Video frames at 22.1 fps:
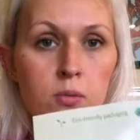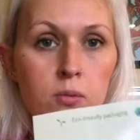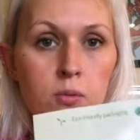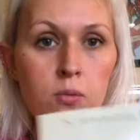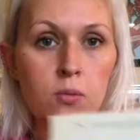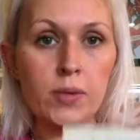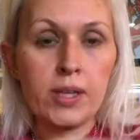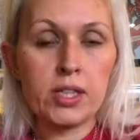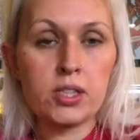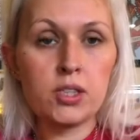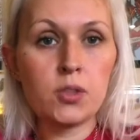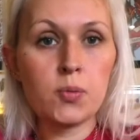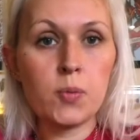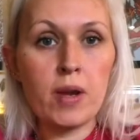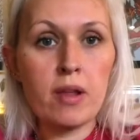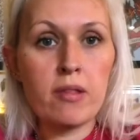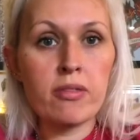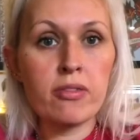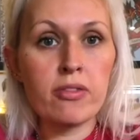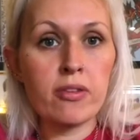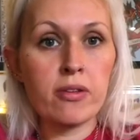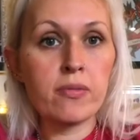which
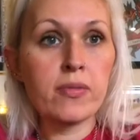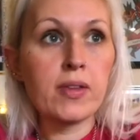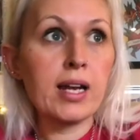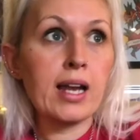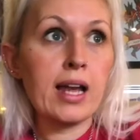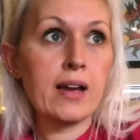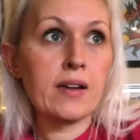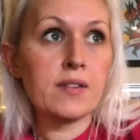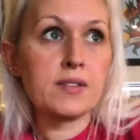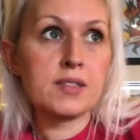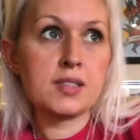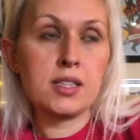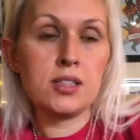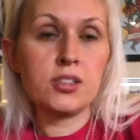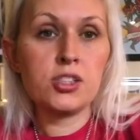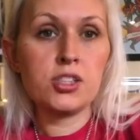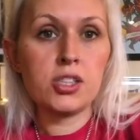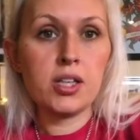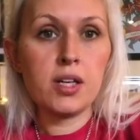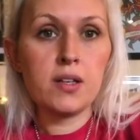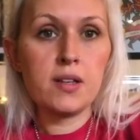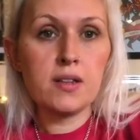with the lack of
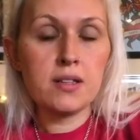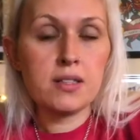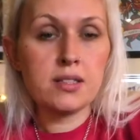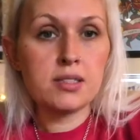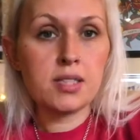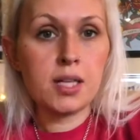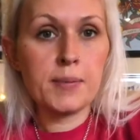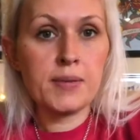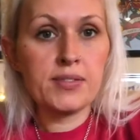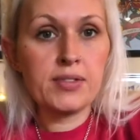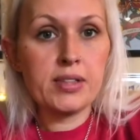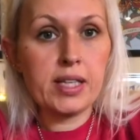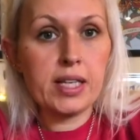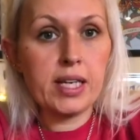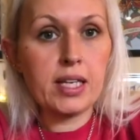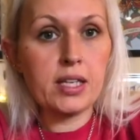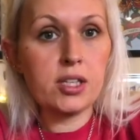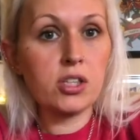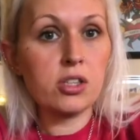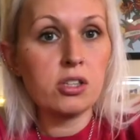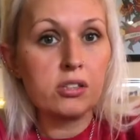sunshine at this time of year,